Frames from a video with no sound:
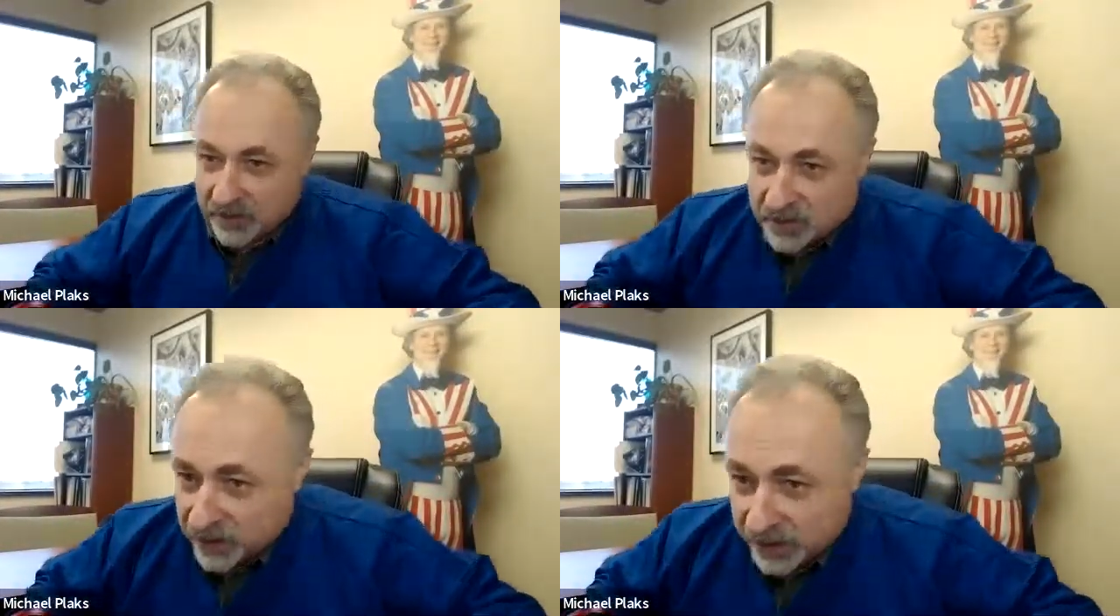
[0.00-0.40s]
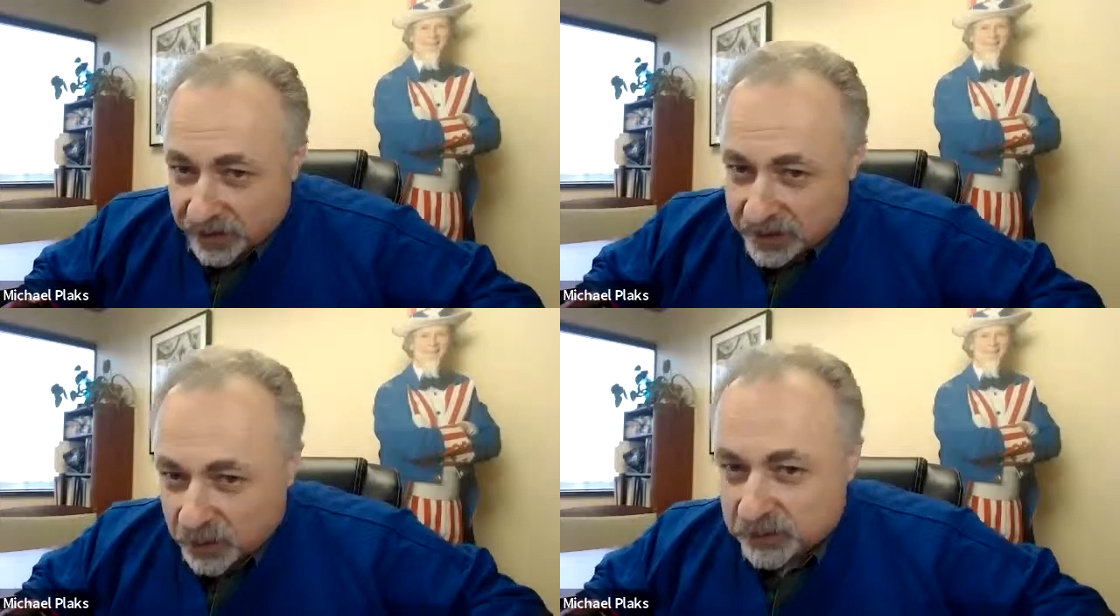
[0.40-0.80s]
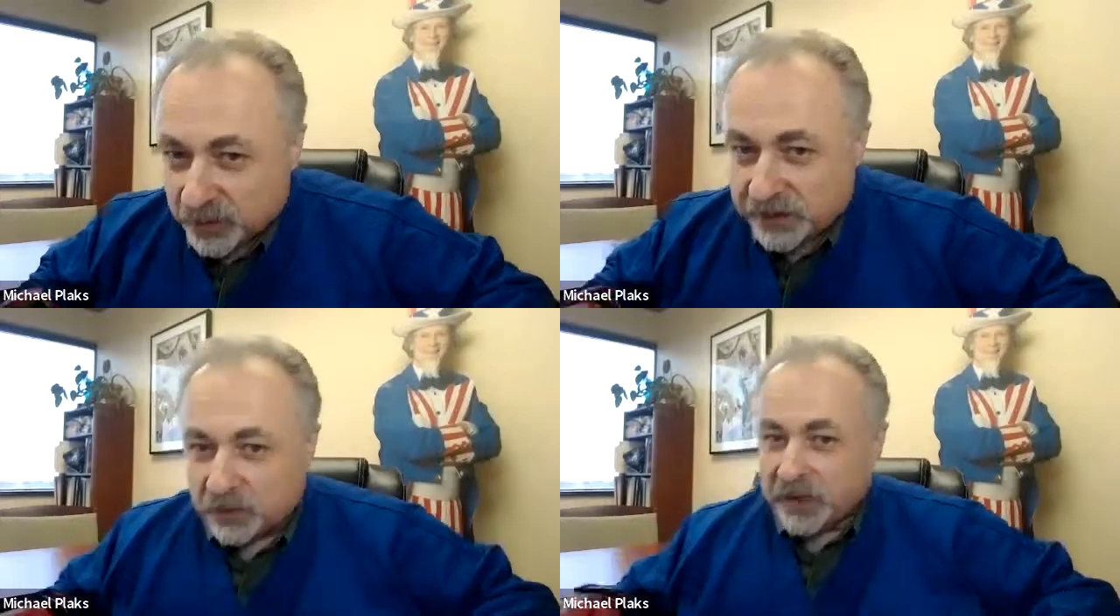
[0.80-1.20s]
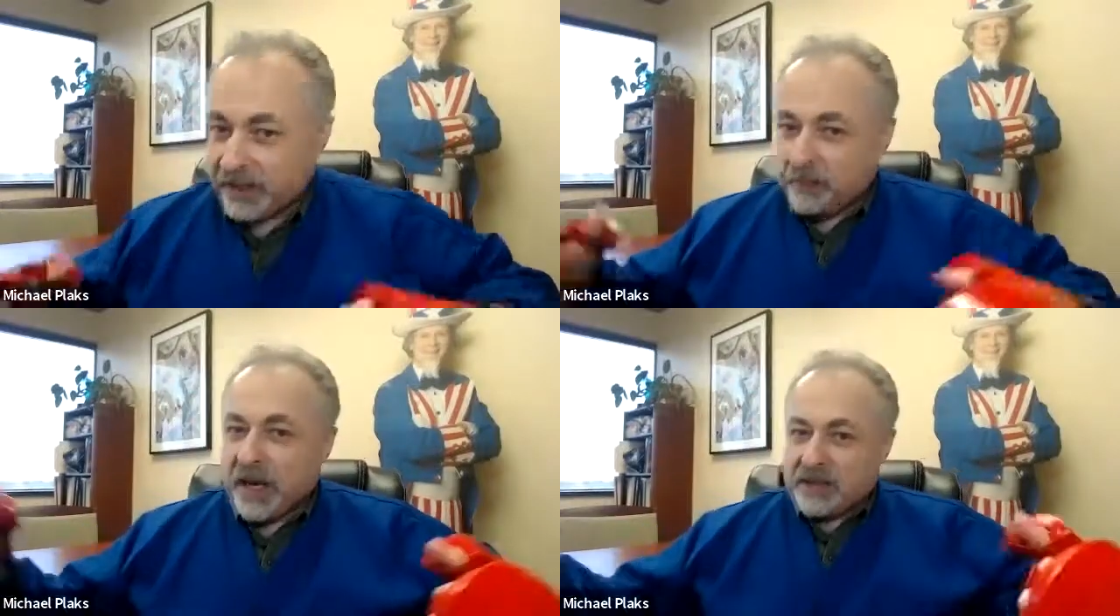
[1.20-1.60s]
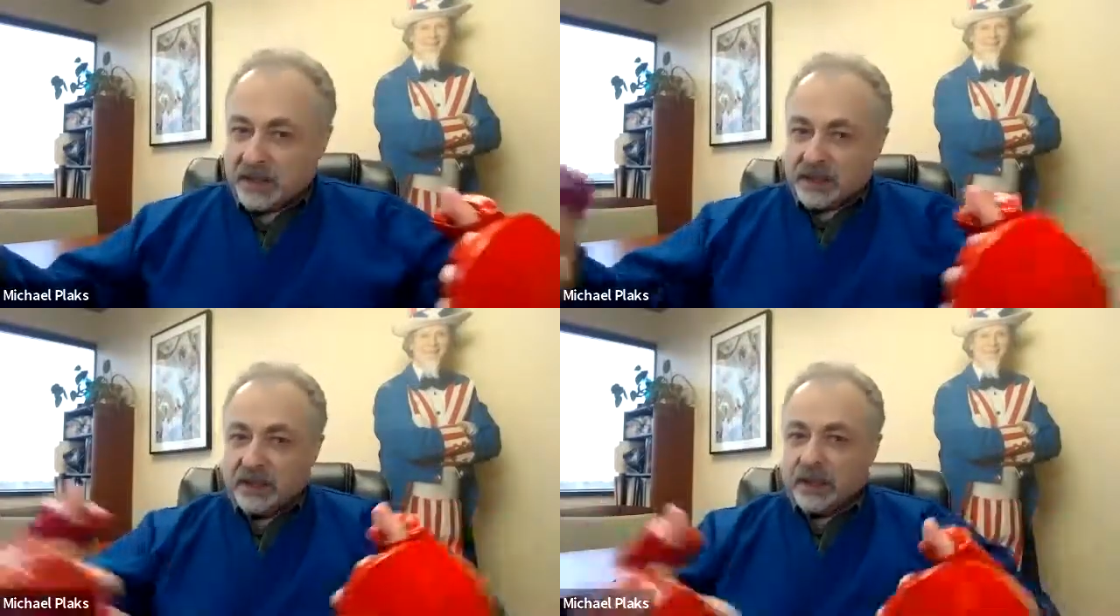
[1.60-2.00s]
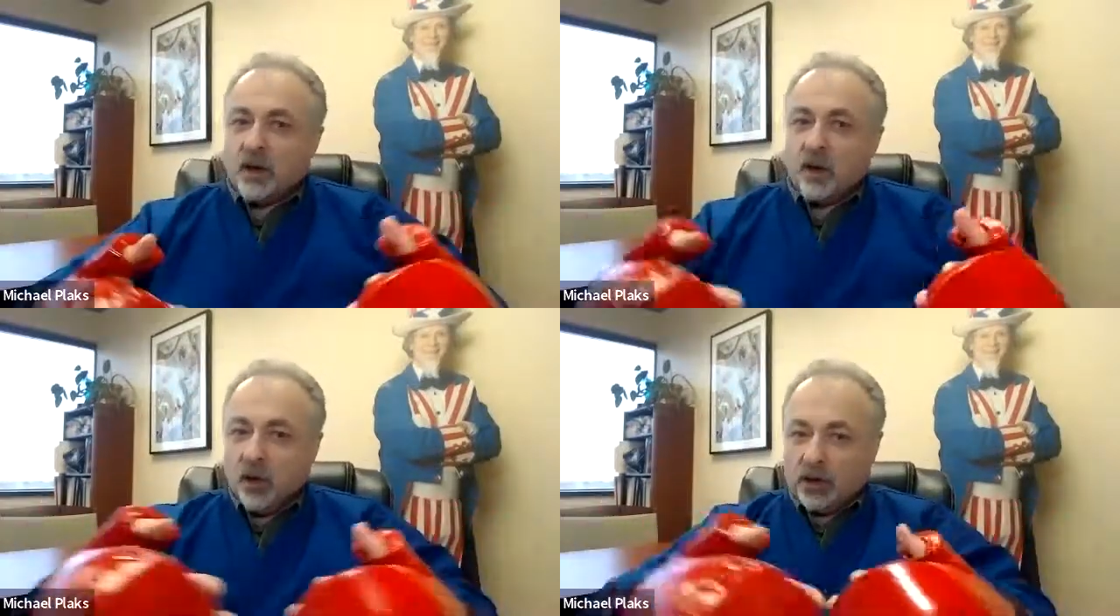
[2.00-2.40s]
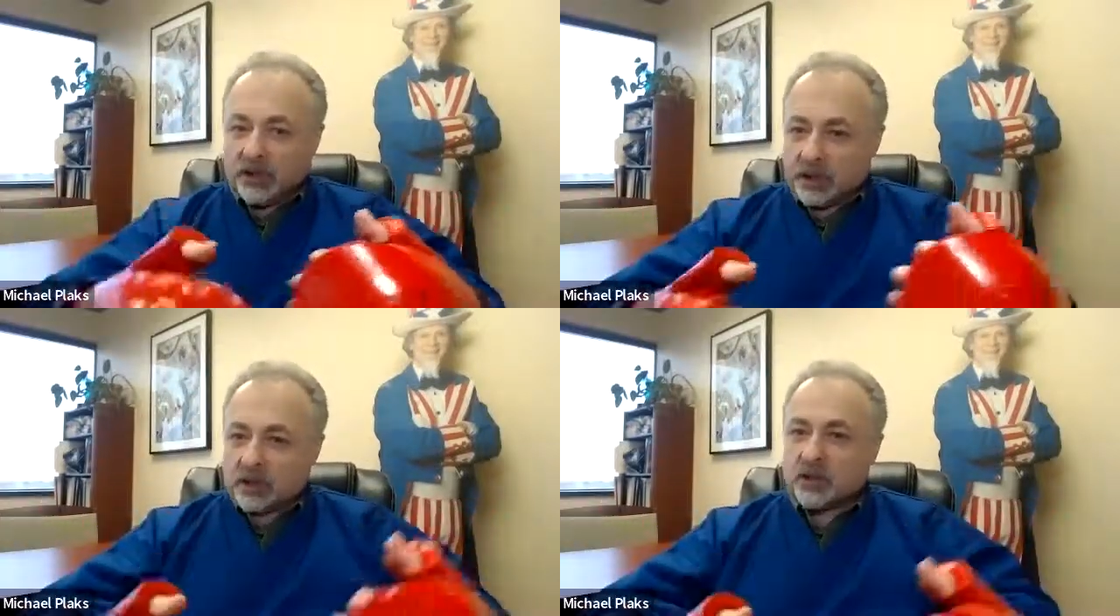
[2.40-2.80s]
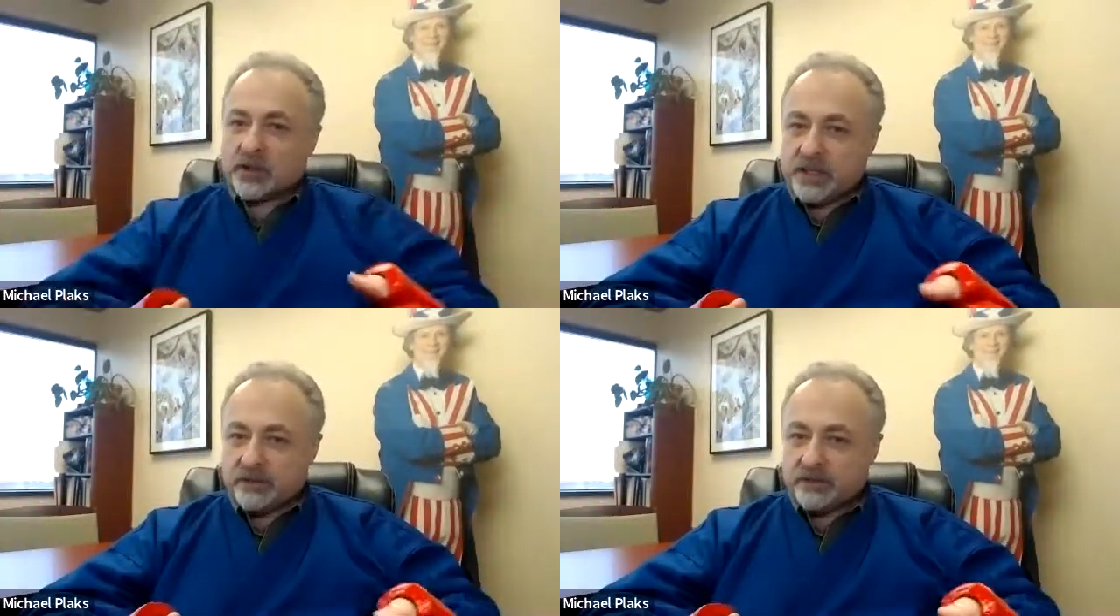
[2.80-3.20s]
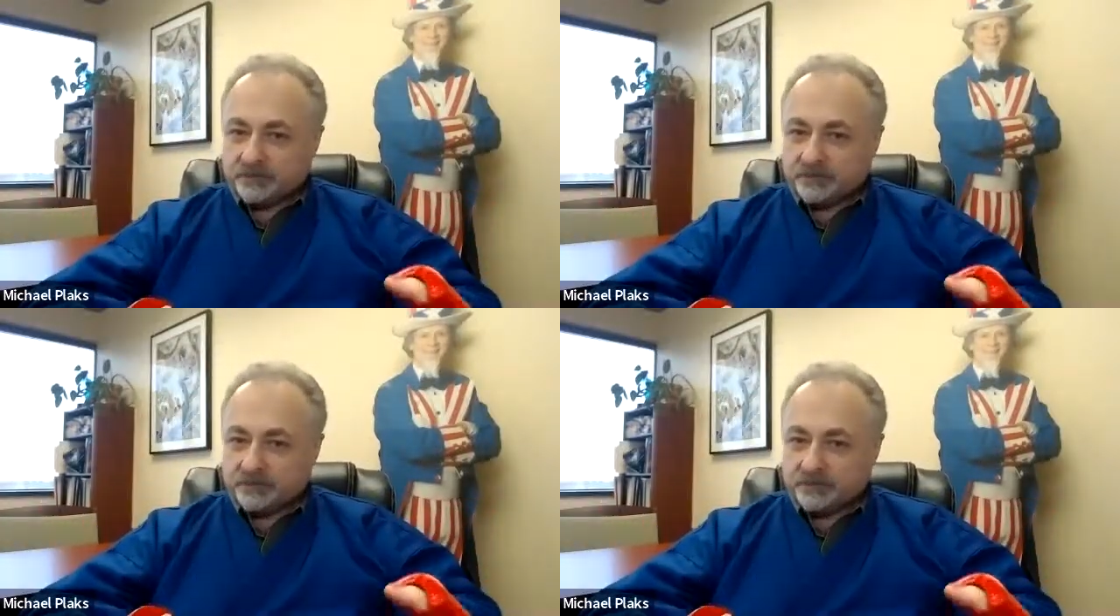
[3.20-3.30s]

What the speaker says: So here is what we do, like basically all-inclusive